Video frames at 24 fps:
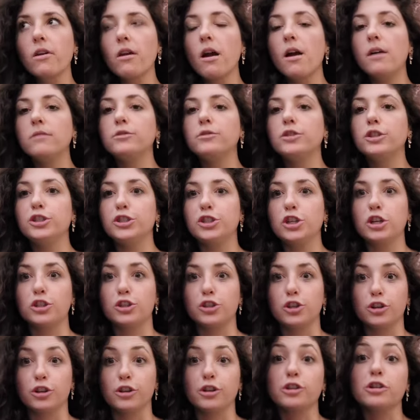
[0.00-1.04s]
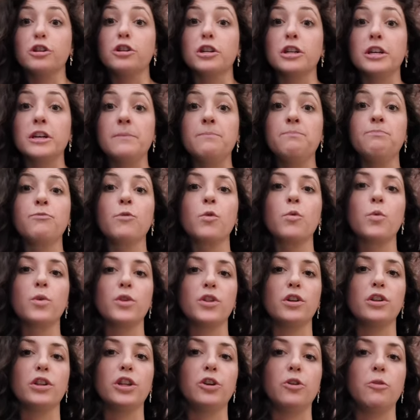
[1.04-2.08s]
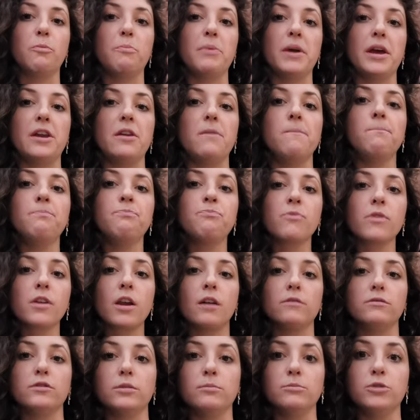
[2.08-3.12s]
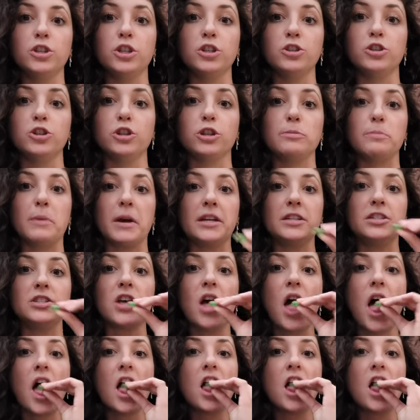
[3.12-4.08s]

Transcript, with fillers: of just a sugar cookie with a little bit of some ginger spice.